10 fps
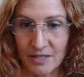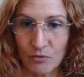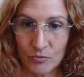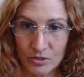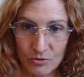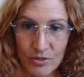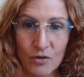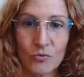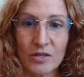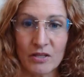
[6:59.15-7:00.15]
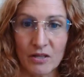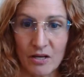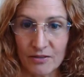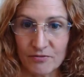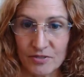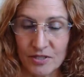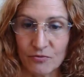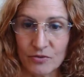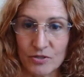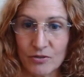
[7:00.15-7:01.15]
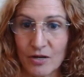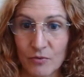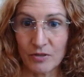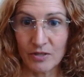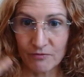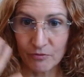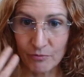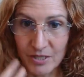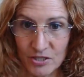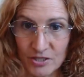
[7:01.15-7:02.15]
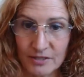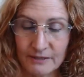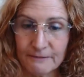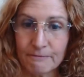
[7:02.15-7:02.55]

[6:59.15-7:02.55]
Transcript: And we do that with a lot of stuff. We do that information.